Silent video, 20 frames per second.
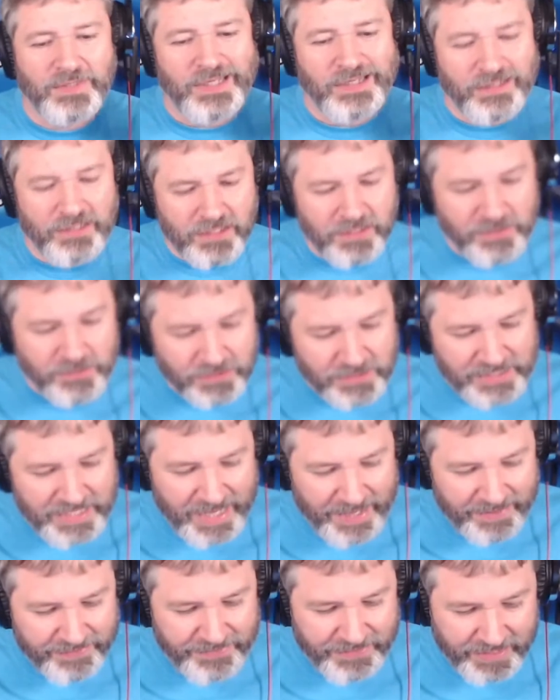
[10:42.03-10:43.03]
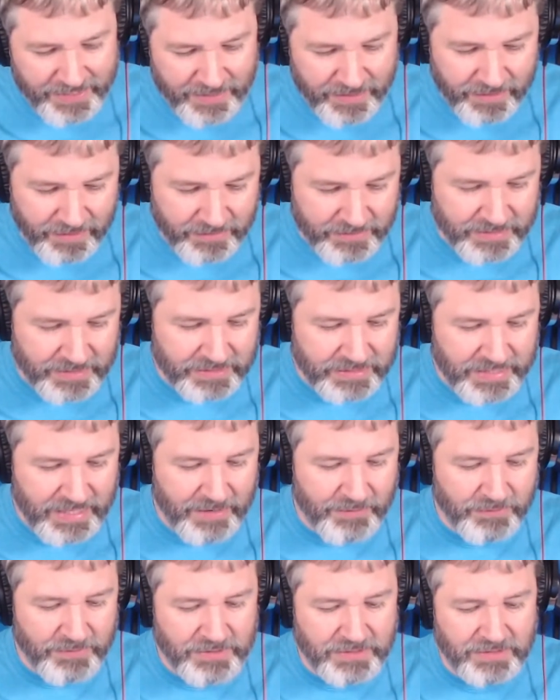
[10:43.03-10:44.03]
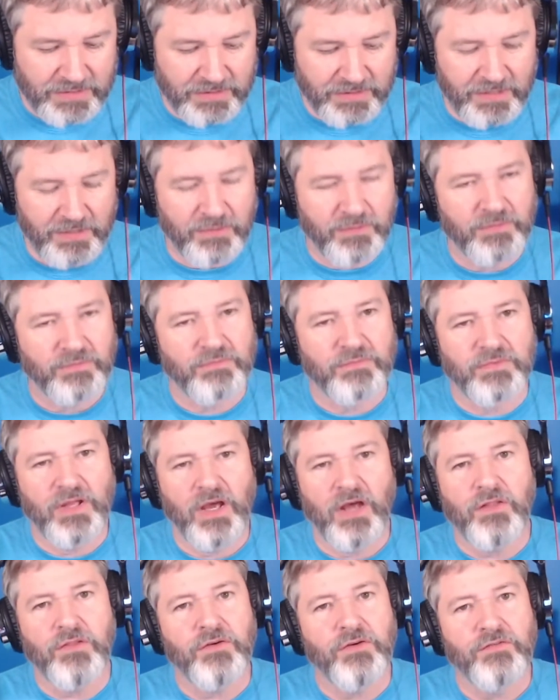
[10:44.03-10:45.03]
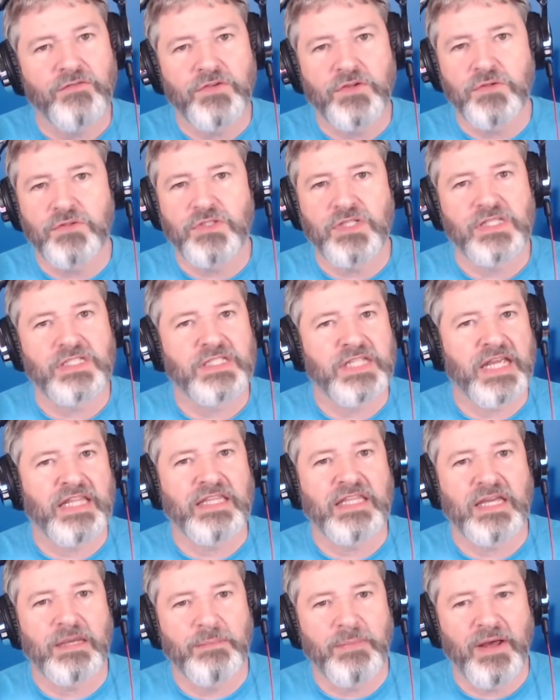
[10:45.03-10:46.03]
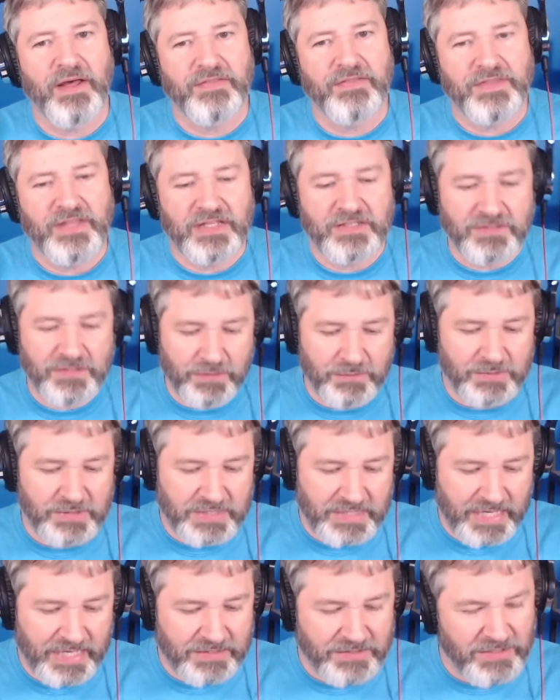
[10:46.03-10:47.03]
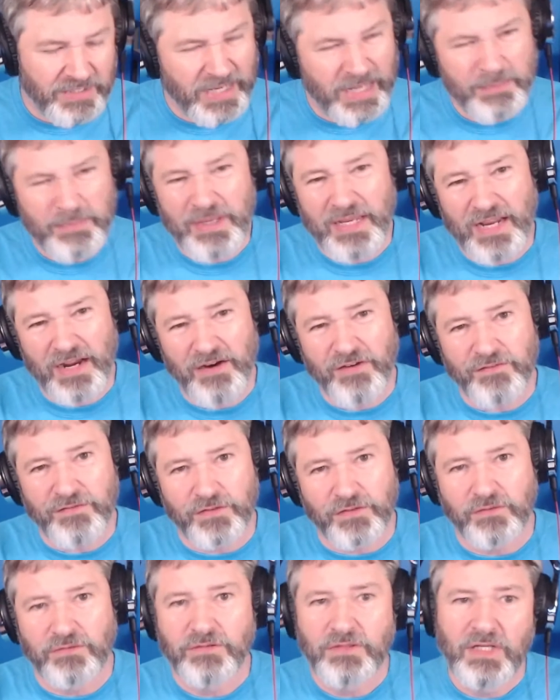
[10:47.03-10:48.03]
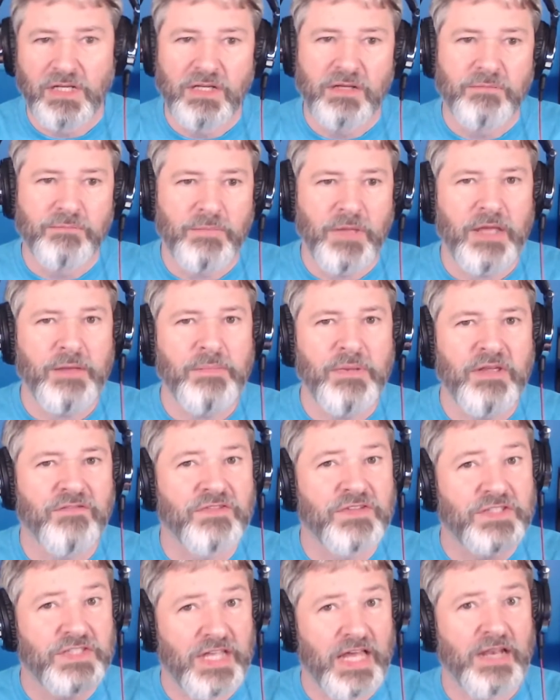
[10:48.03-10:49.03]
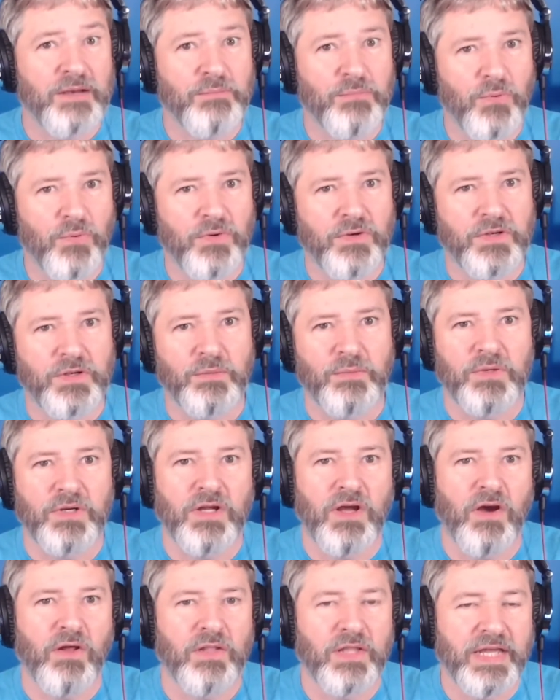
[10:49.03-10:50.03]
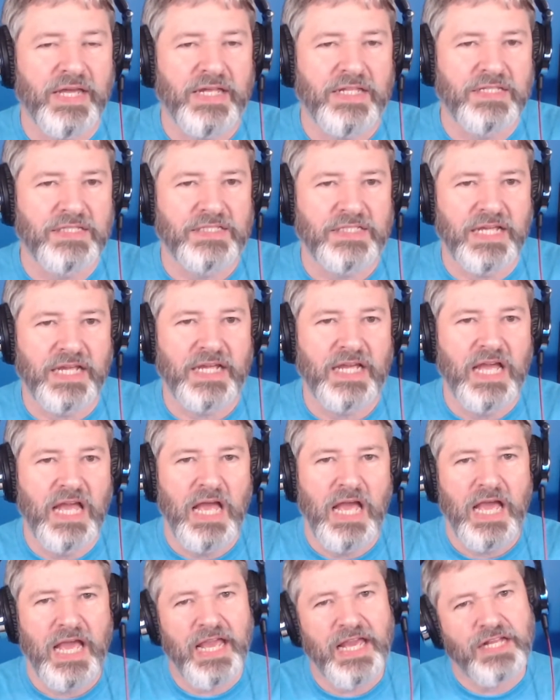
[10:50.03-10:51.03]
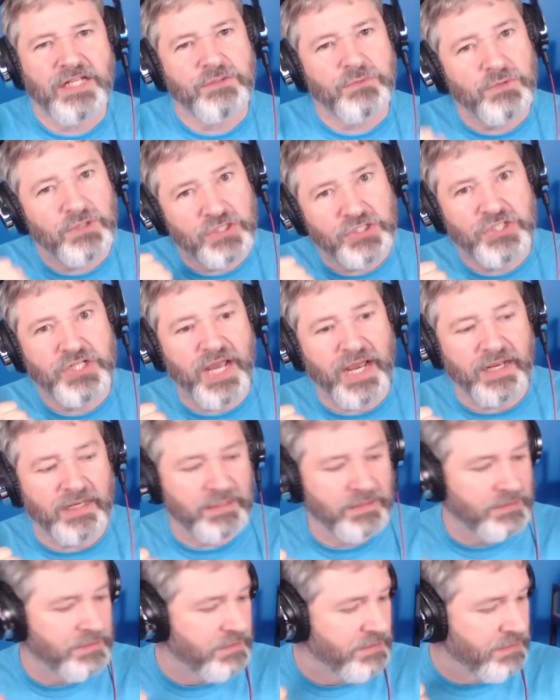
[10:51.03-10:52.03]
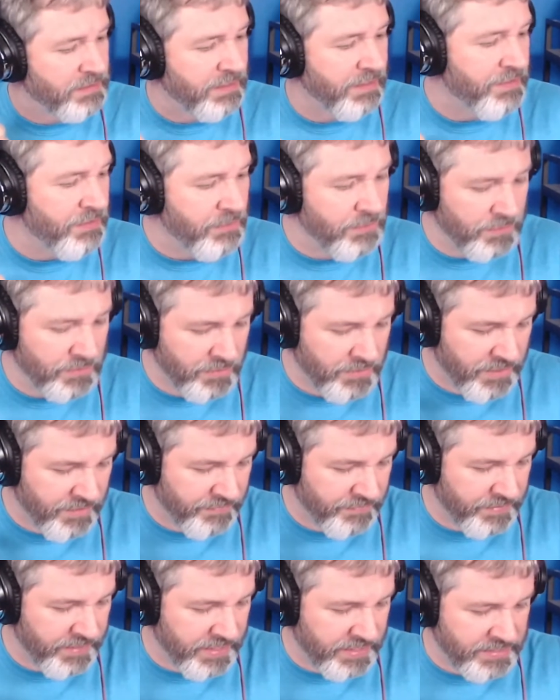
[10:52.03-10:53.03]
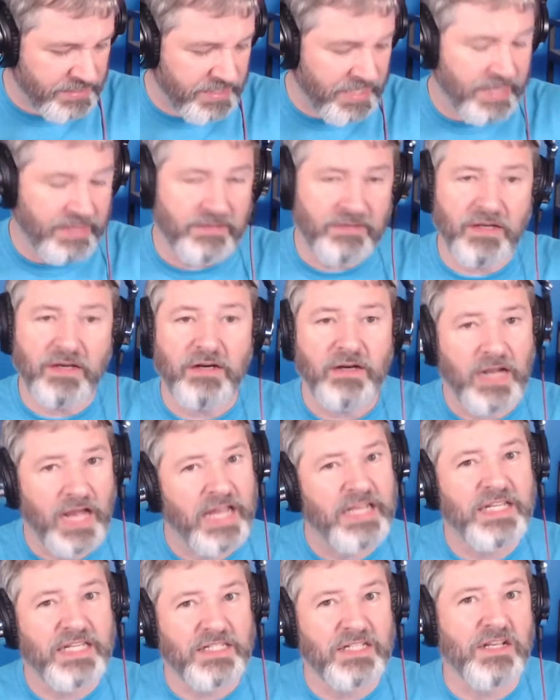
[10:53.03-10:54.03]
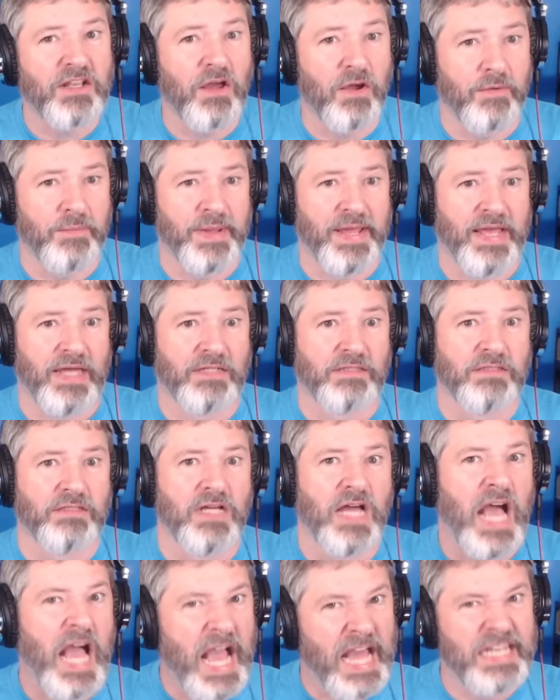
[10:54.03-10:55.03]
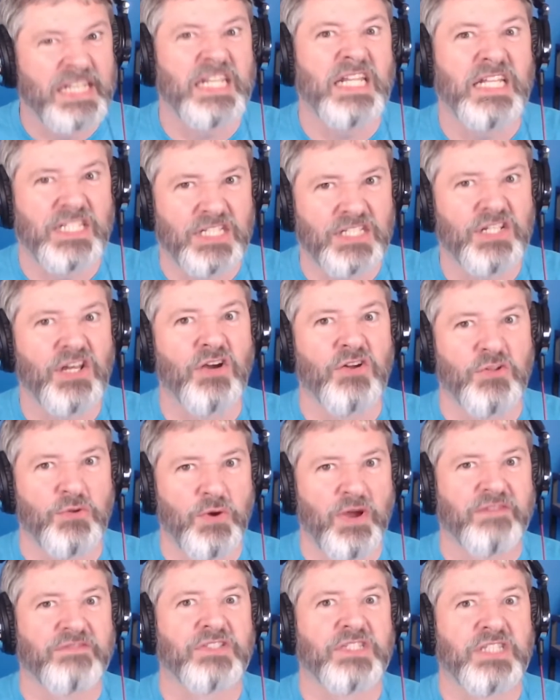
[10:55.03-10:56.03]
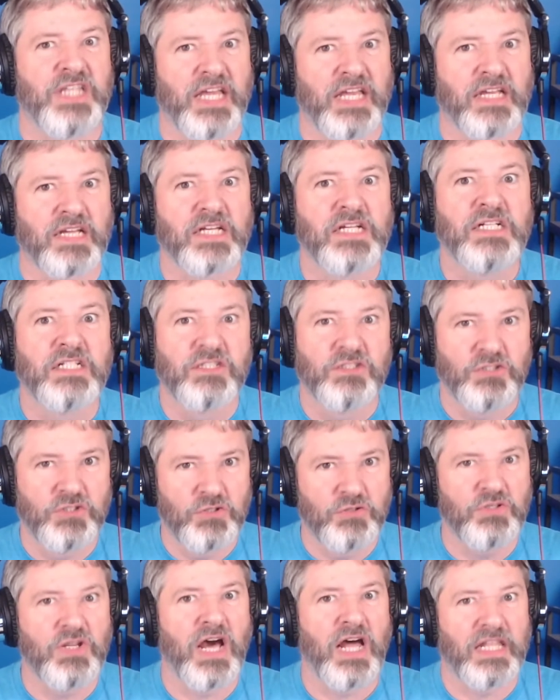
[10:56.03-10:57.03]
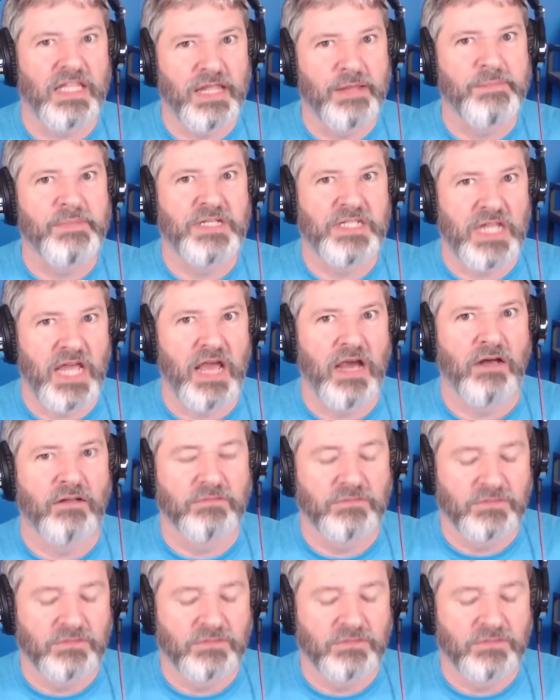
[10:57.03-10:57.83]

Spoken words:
a little sad there because that was, other reviews didn't say anything about that, so I was sad. So you gotta be careful. Maybe if it's that important, you want to call ahead and say, "Hey, I just want to check. You definitely got steak there? I need to know, man. I need to know you have steak. Do not let me down."